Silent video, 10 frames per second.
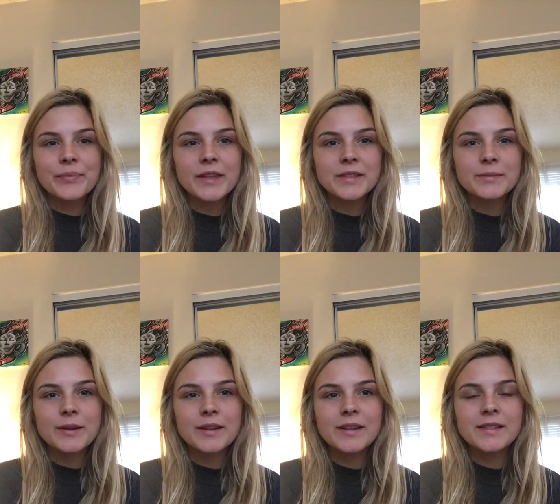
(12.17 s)
This
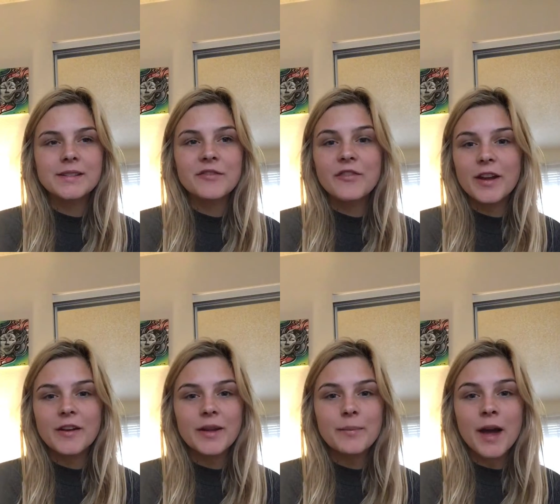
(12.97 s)
one is a
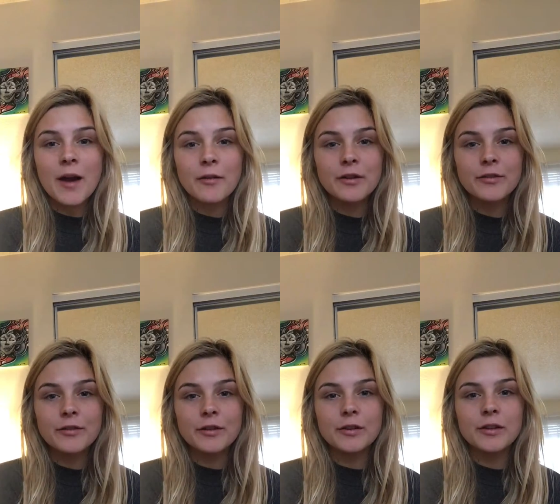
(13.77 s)
very
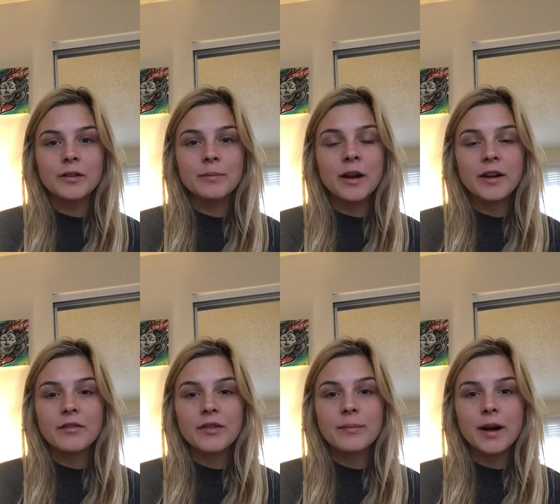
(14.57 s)
powerful part
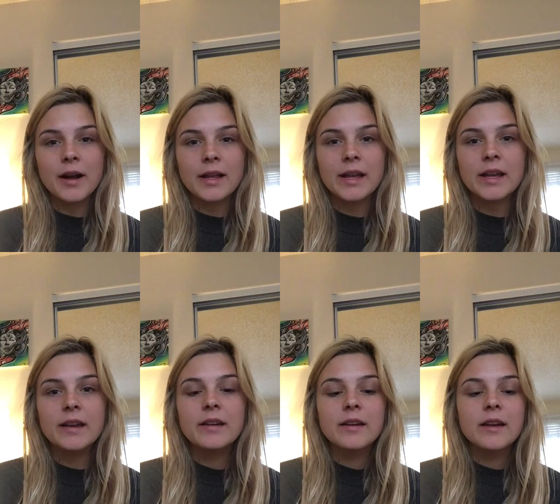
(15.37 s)
of the body.
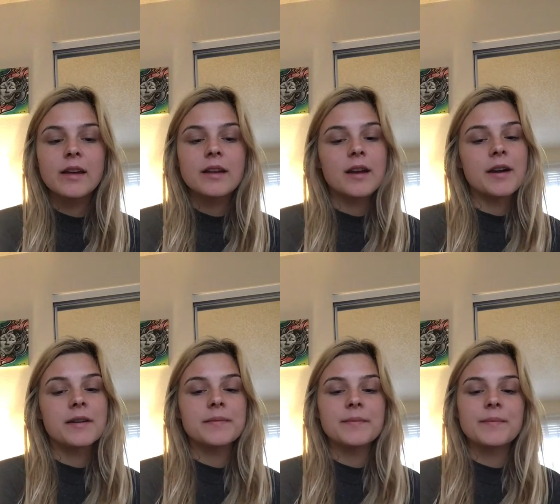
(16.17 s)

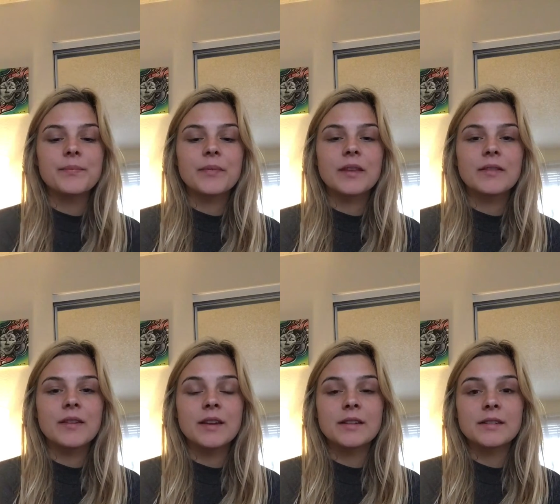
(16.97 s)
Um,
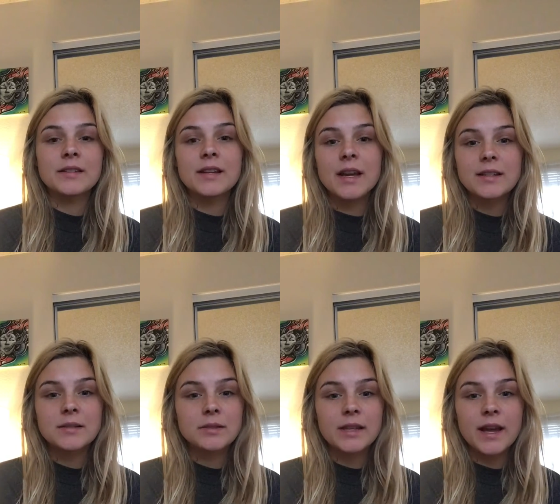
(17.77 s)
it's connected
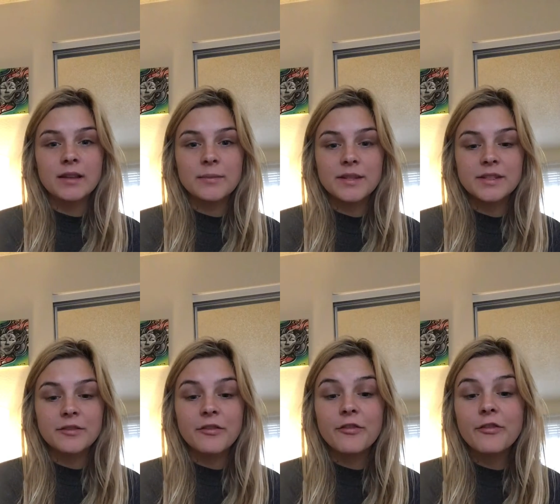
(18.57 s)
with the element of
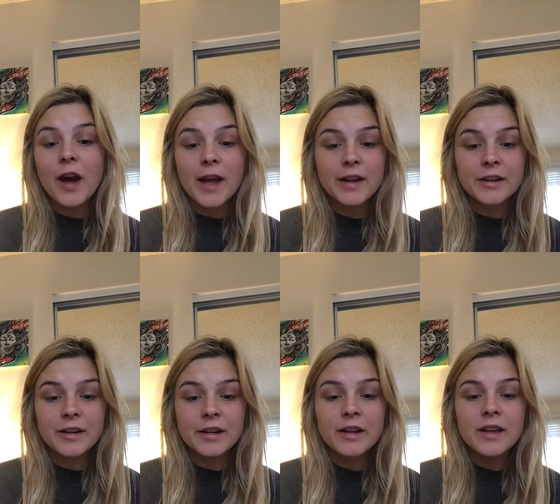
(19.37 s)

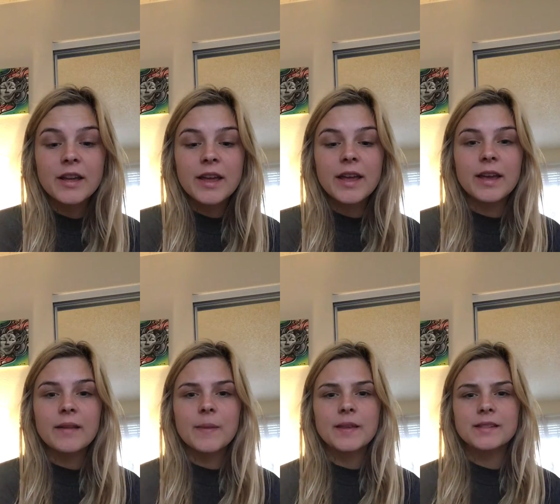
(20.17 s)
fire,
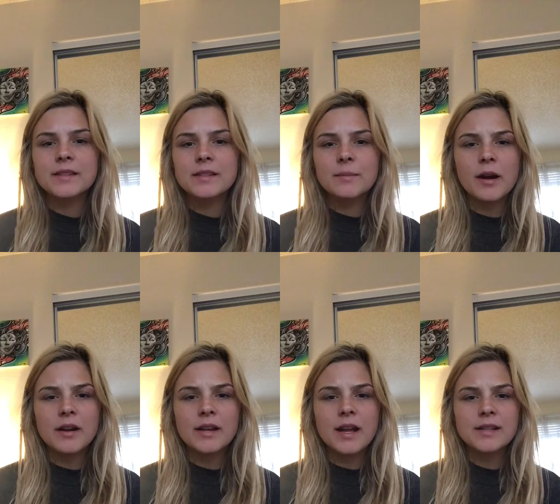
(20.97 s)
and this is the
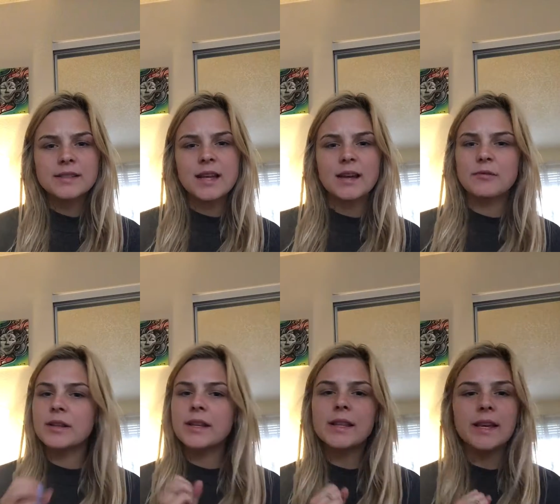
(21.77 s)
part in us that
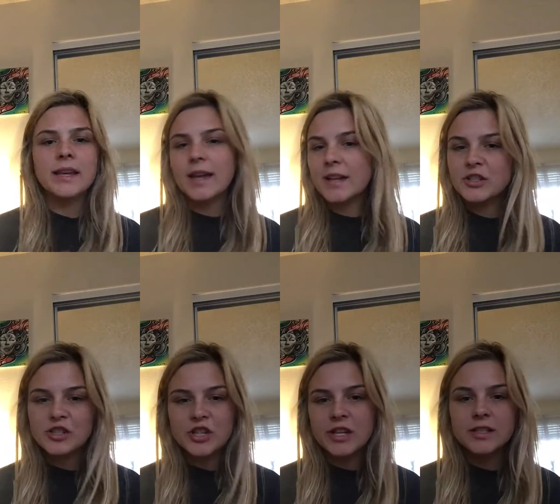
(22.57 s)
really like gets
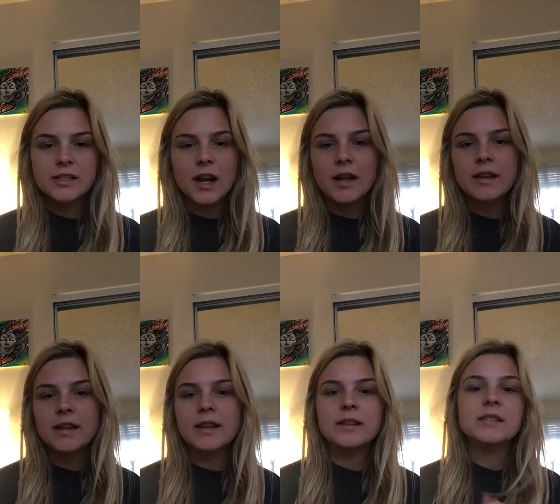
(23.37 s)
shit done
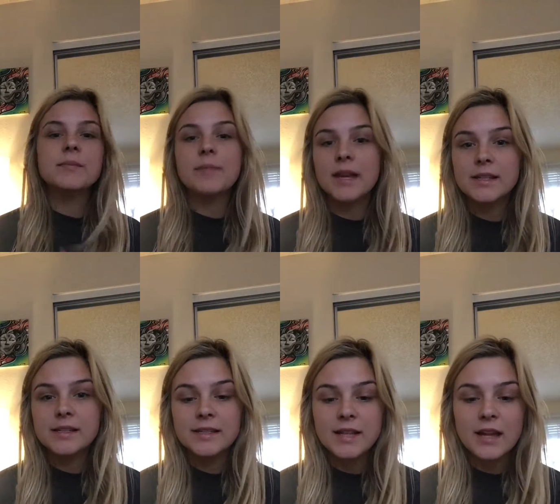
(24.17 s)
and
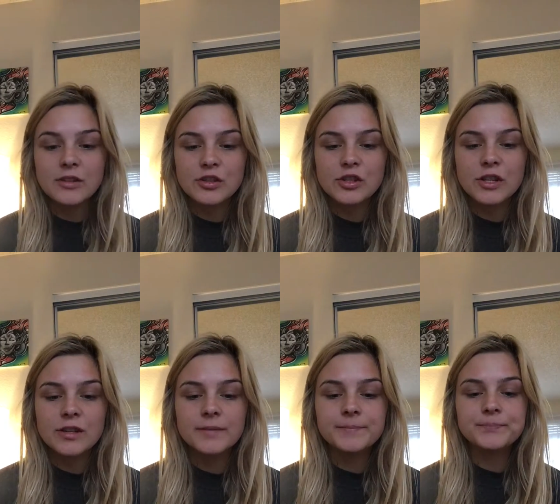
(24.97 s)
demands
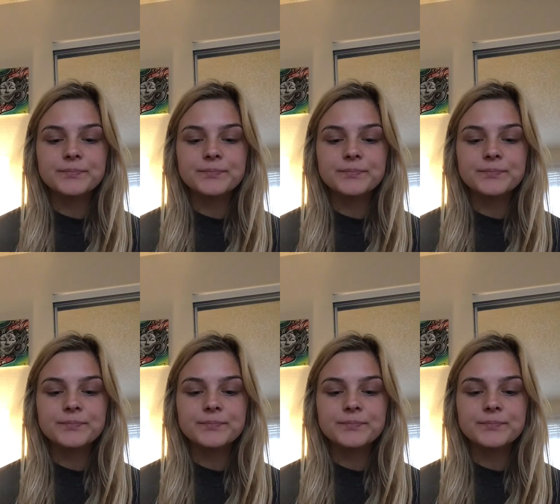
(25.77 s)
attention.